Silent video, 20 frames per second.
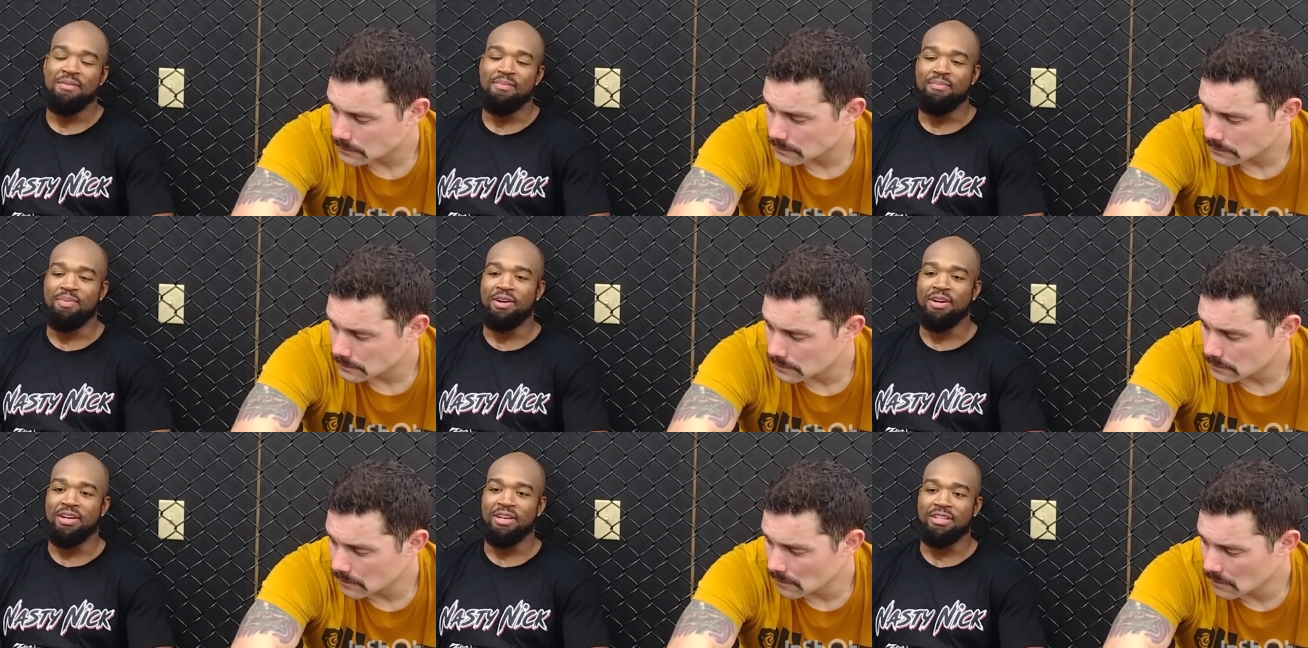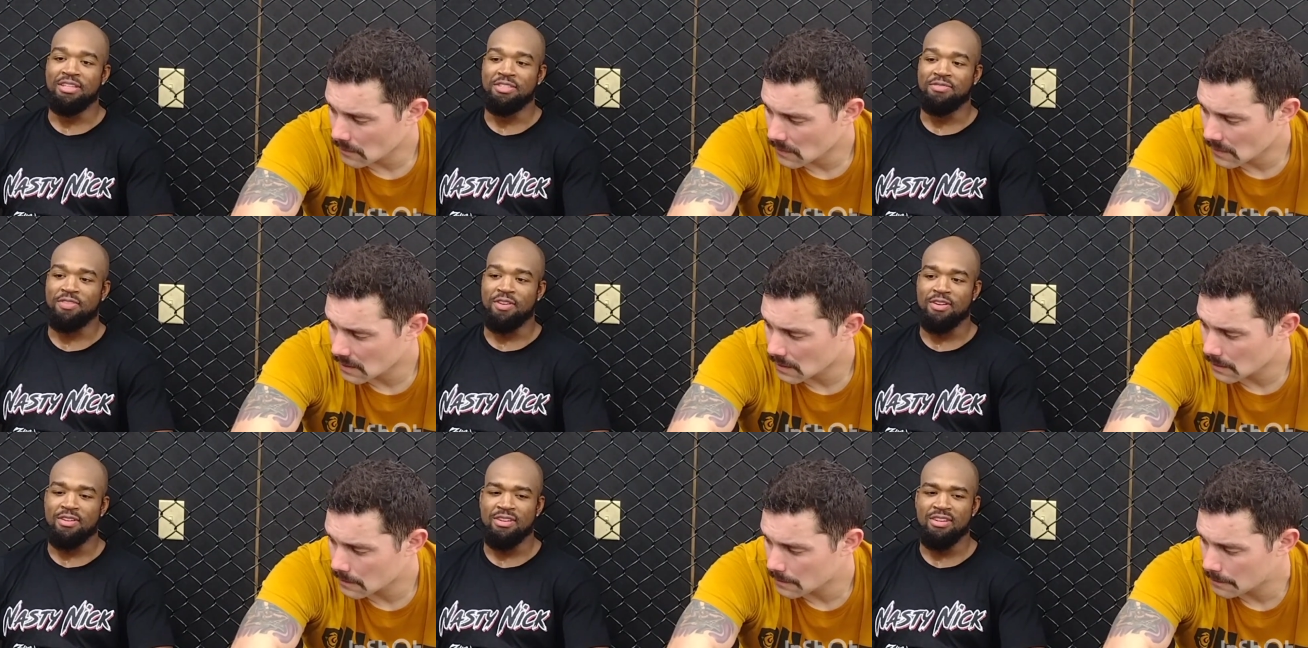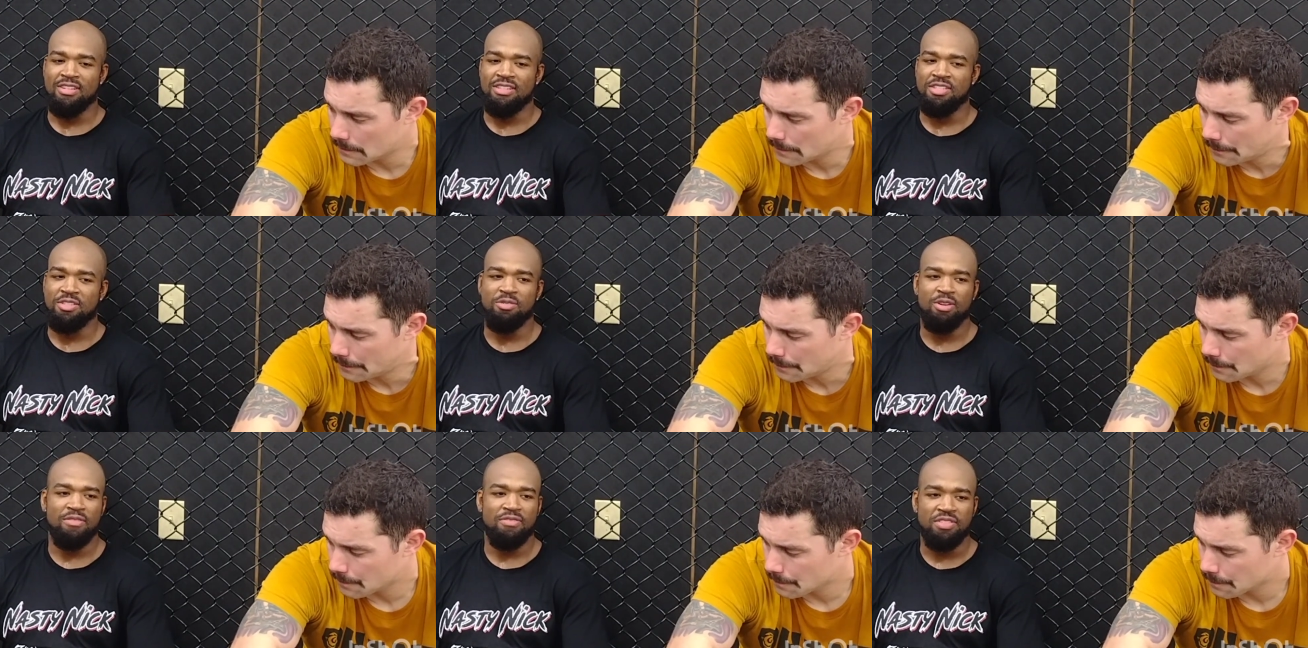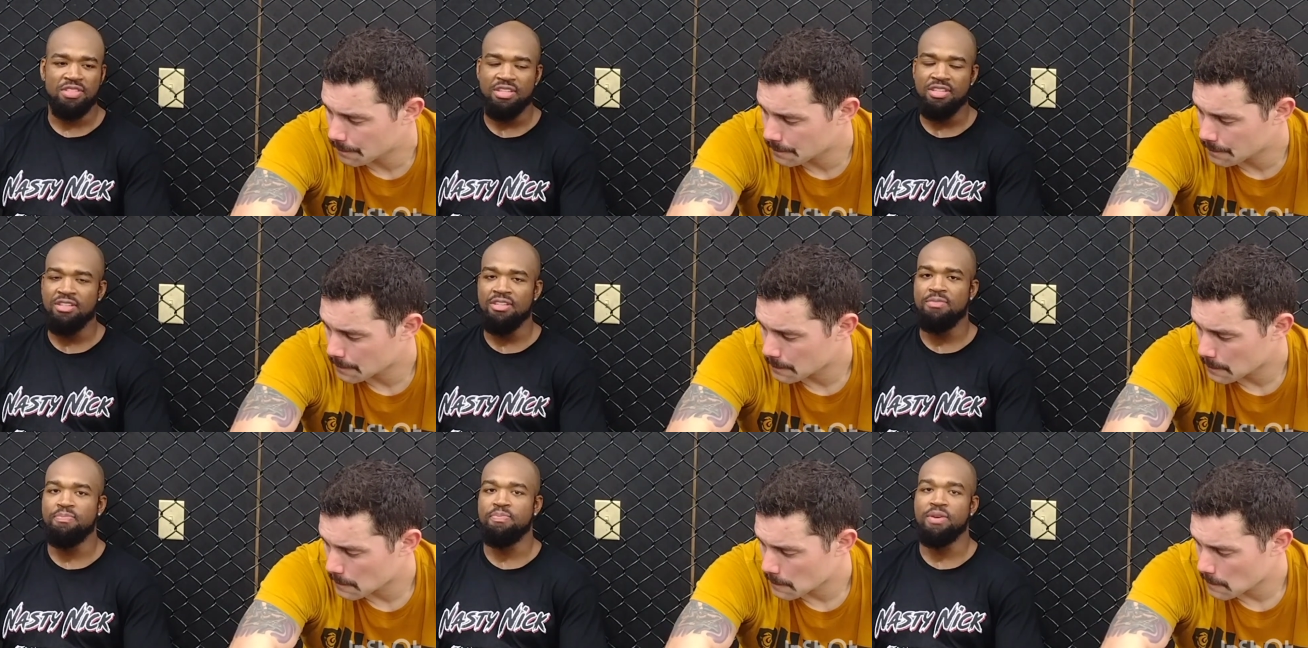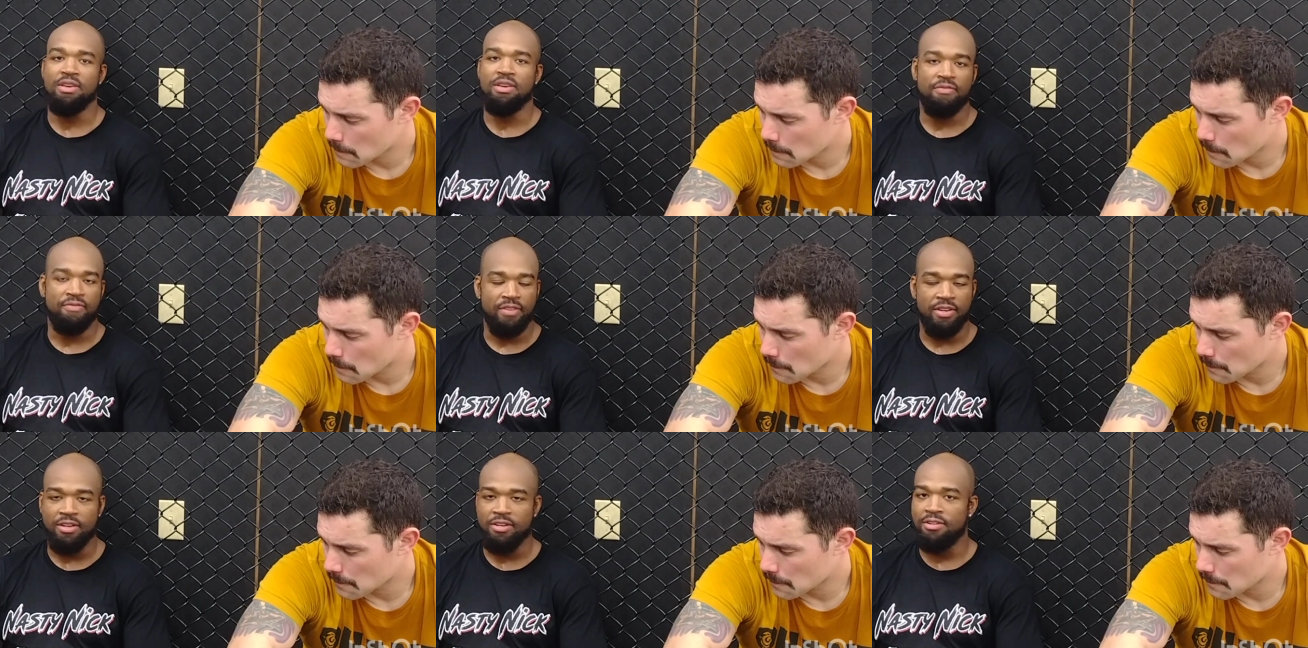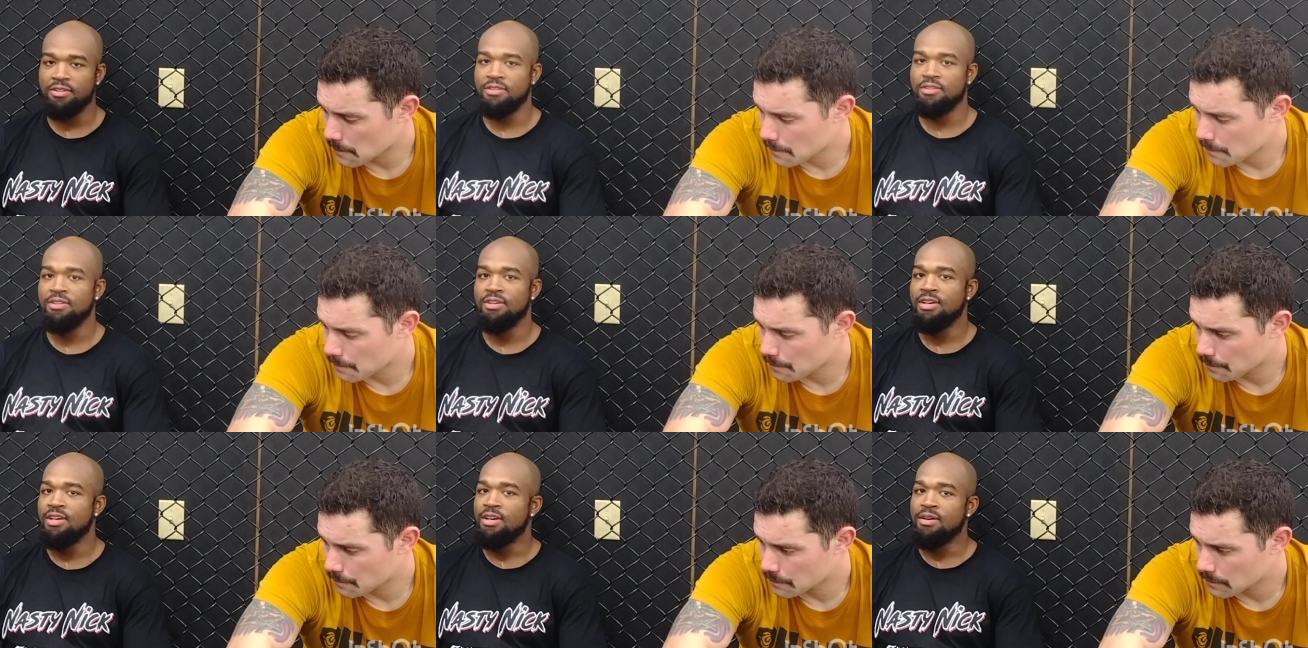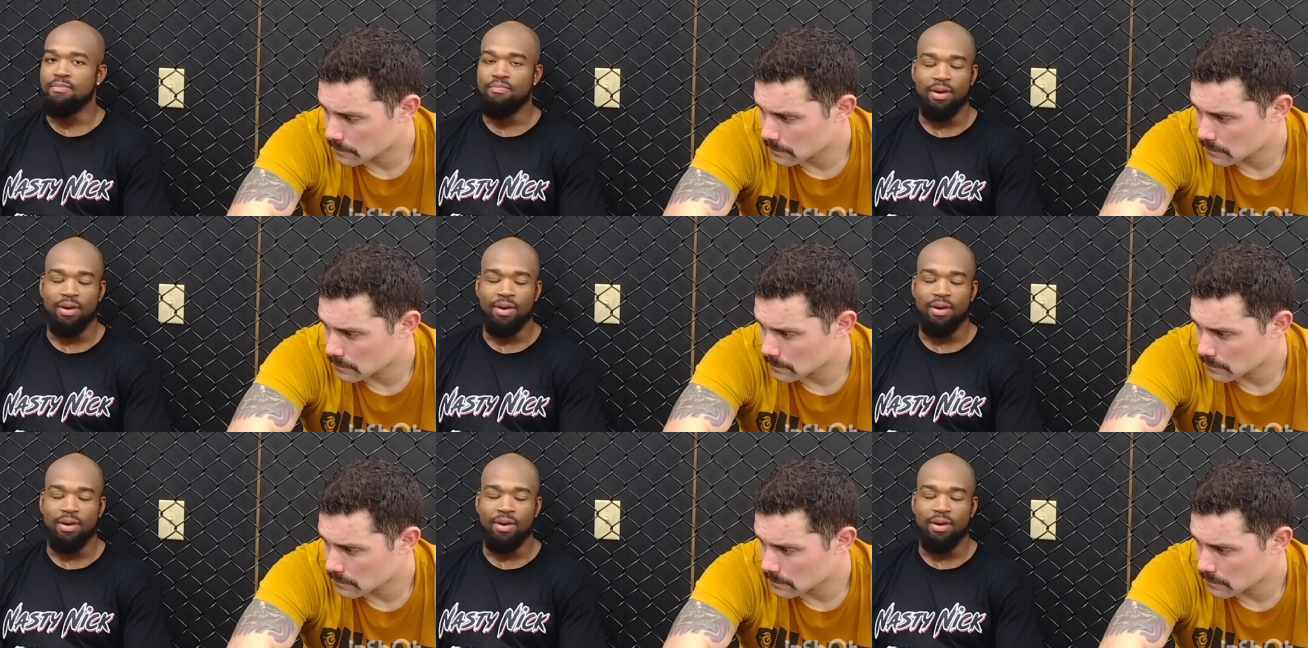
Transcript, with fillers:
Speaker 1: But as far as UFC, PFL,